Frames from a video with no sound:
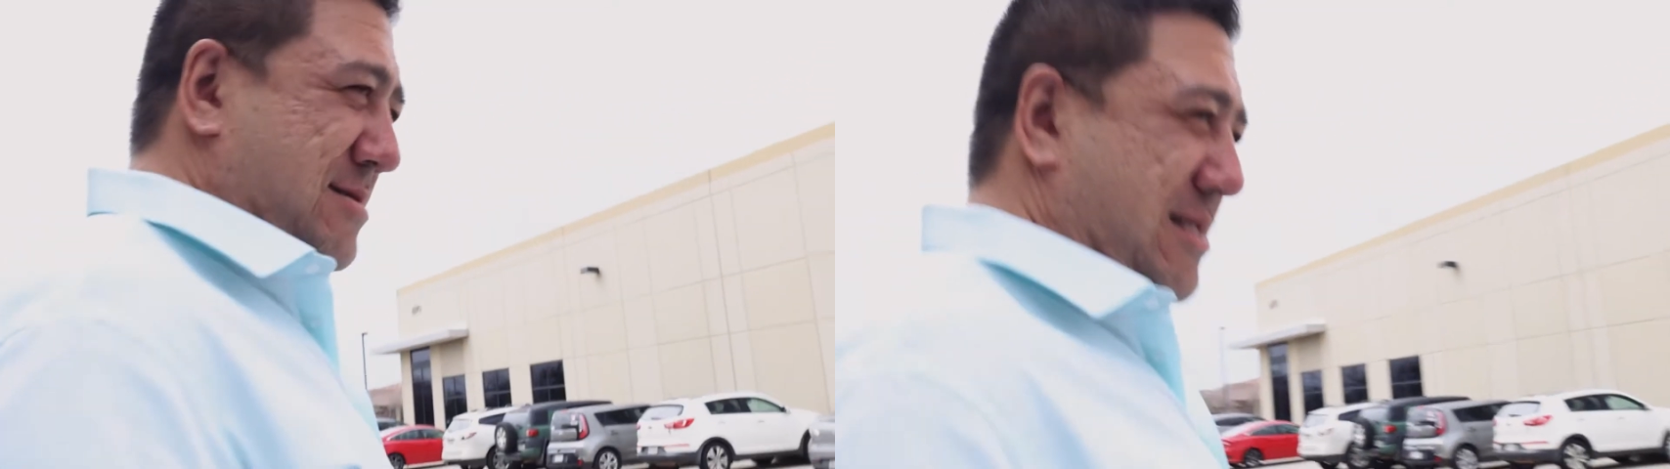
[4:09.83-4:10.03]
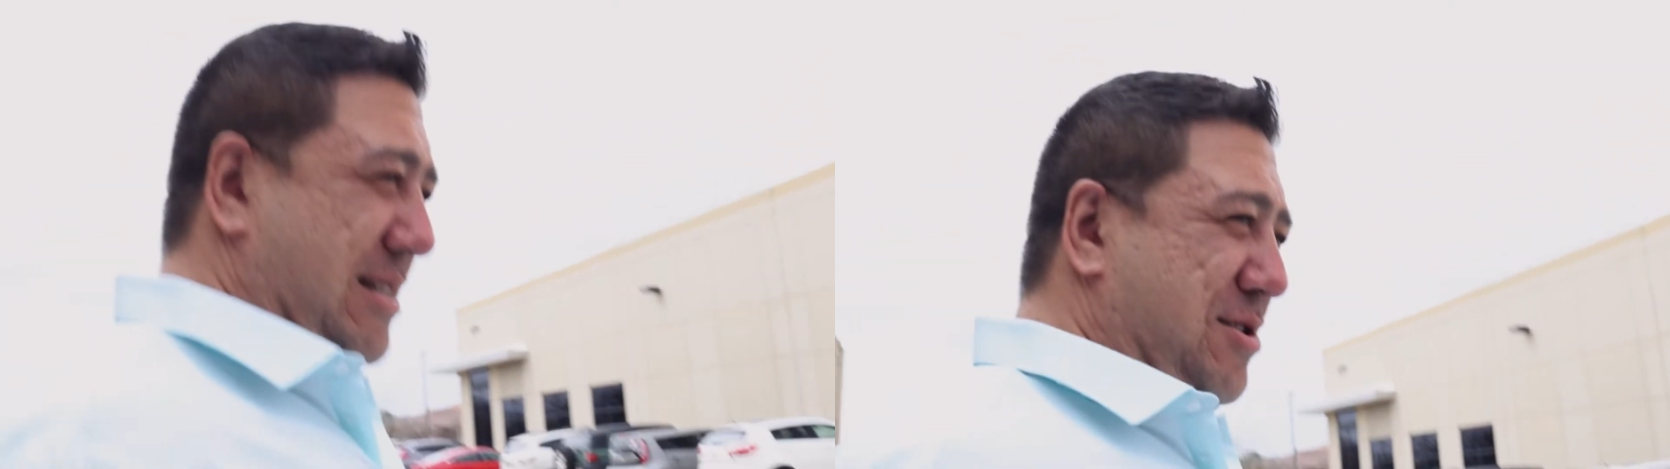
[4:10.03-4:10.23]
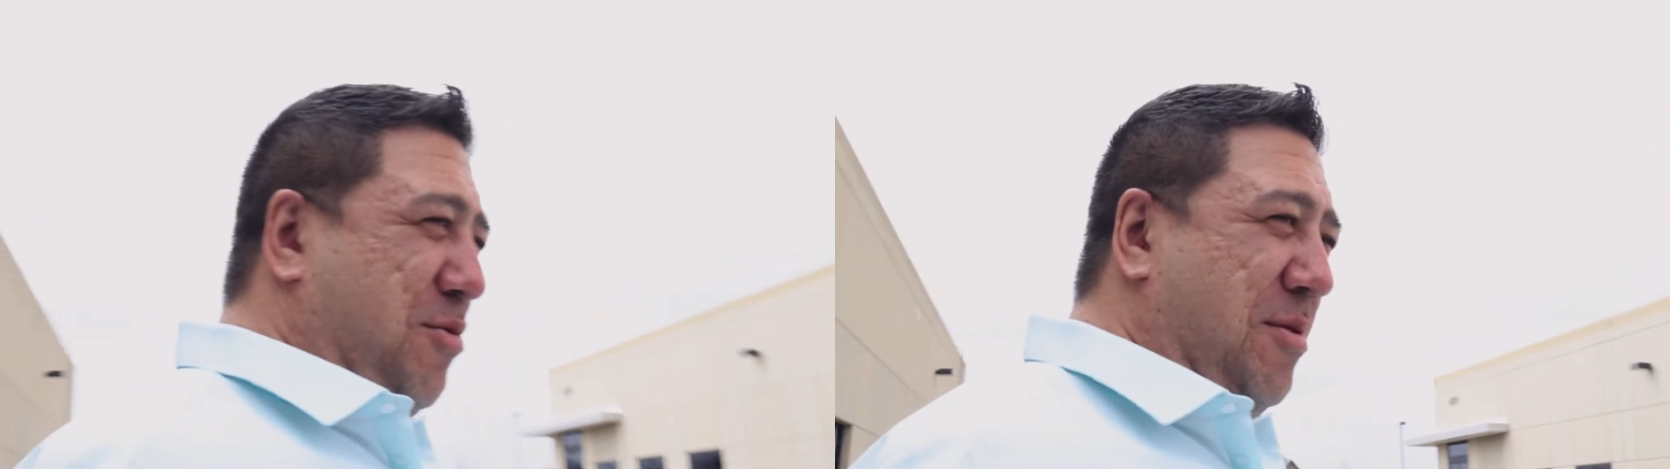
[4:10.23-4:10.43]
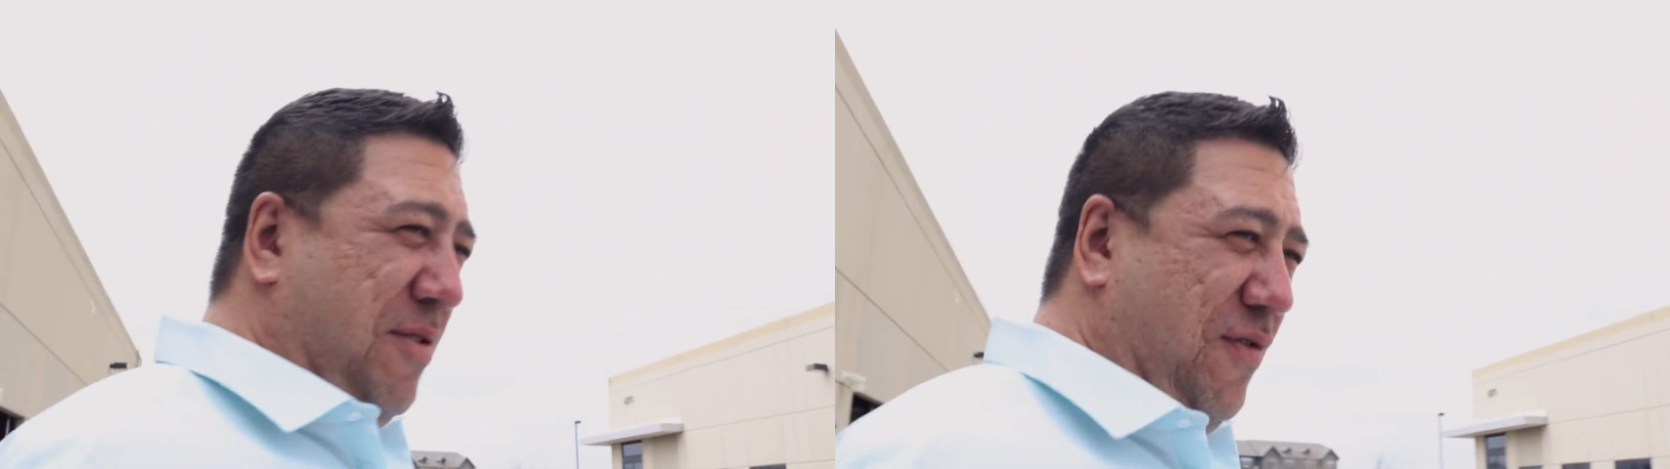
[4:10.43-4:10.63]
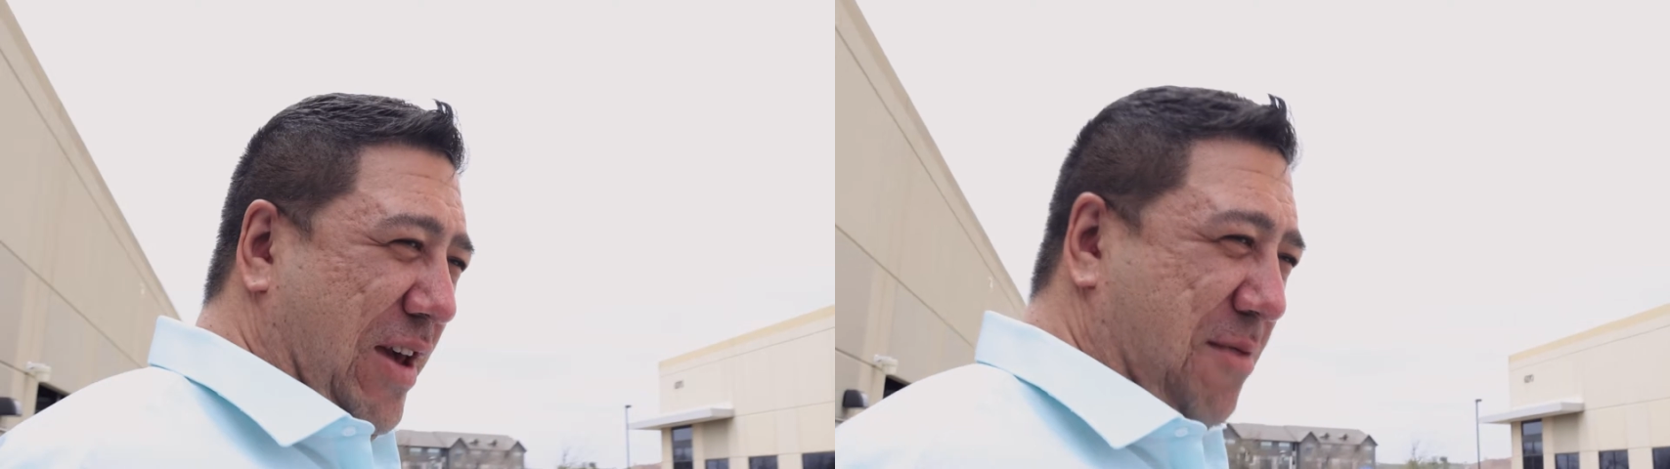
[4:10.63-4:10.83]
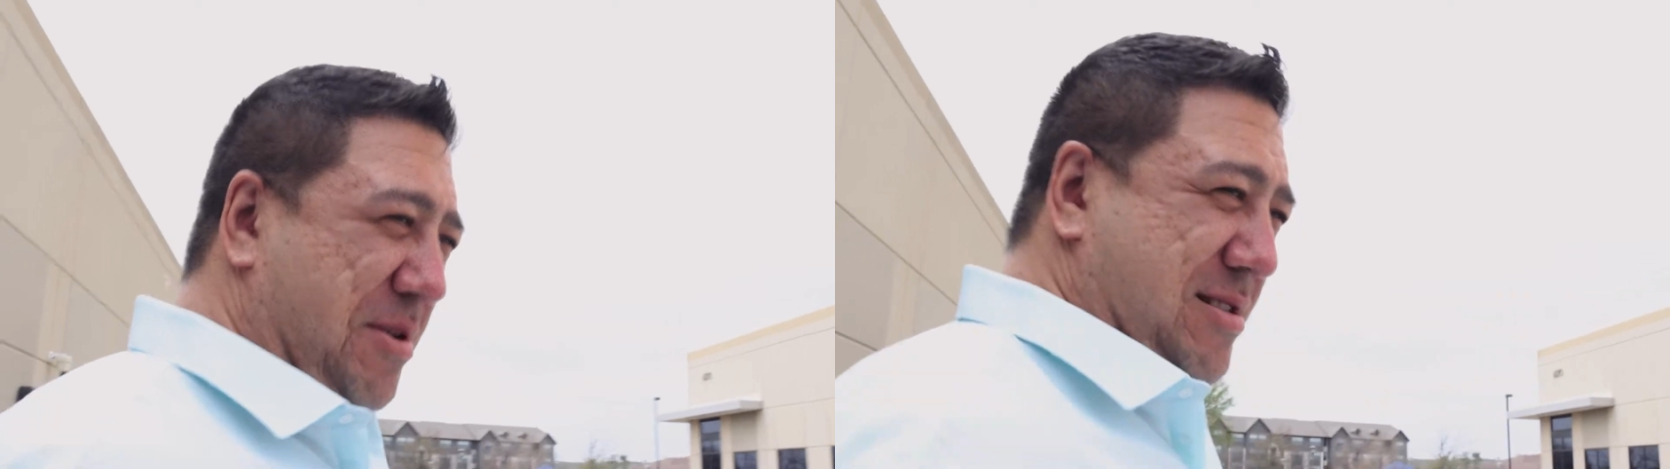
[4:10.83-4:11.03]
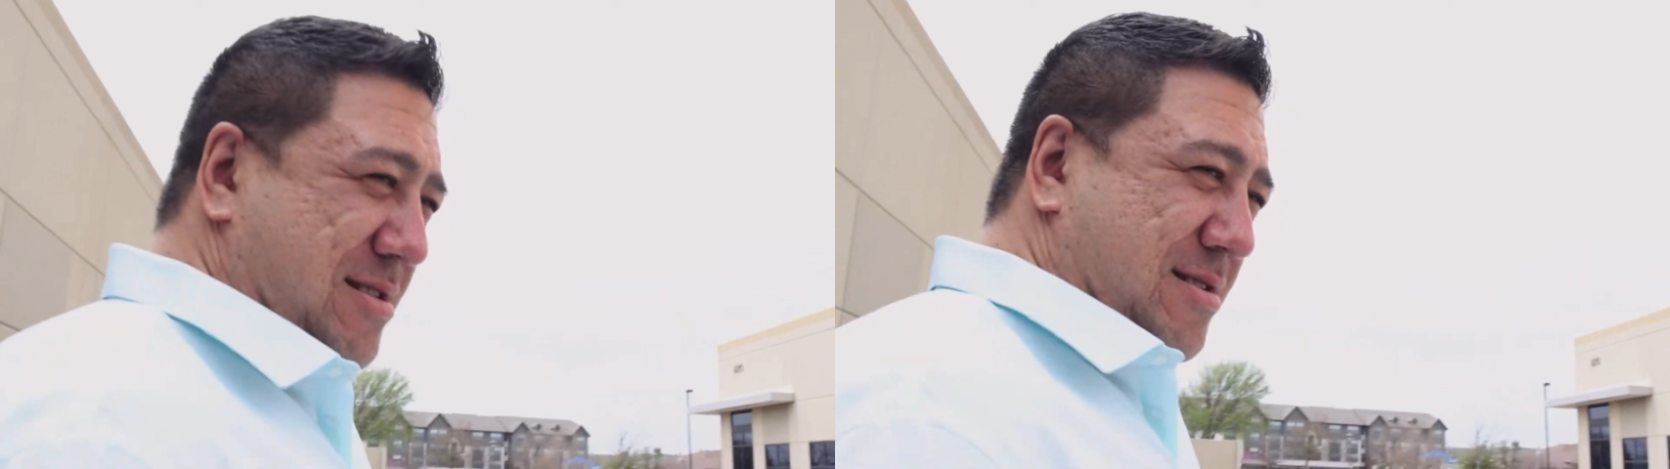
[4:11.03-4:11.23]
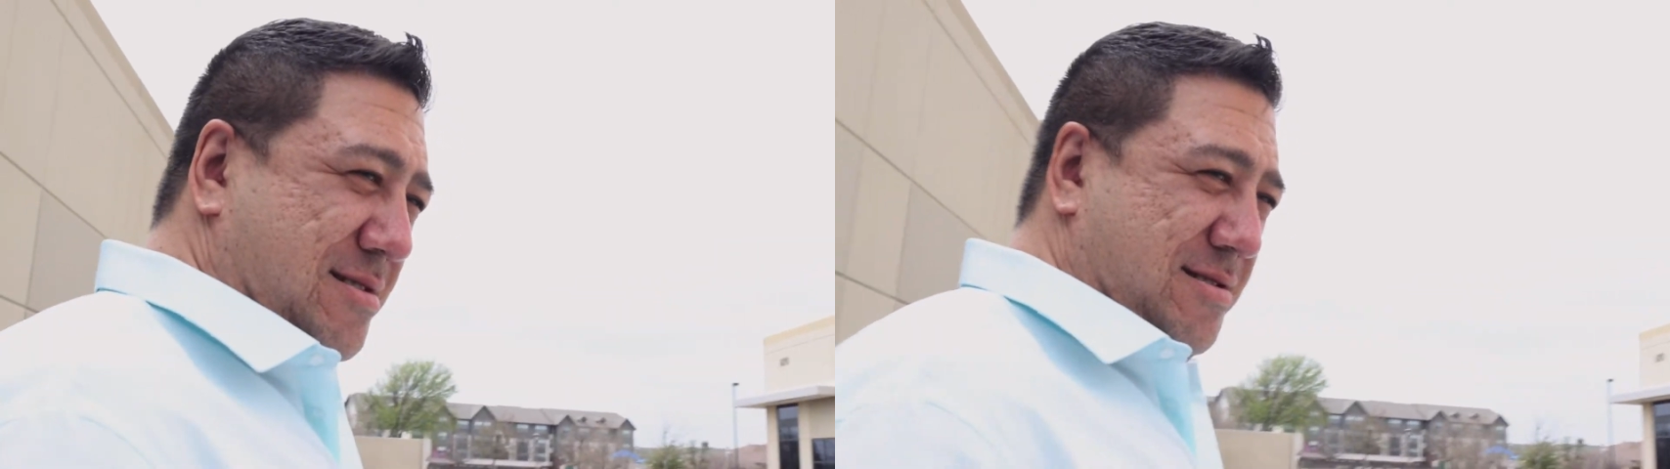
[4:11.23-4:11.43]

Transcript: I just want to be famous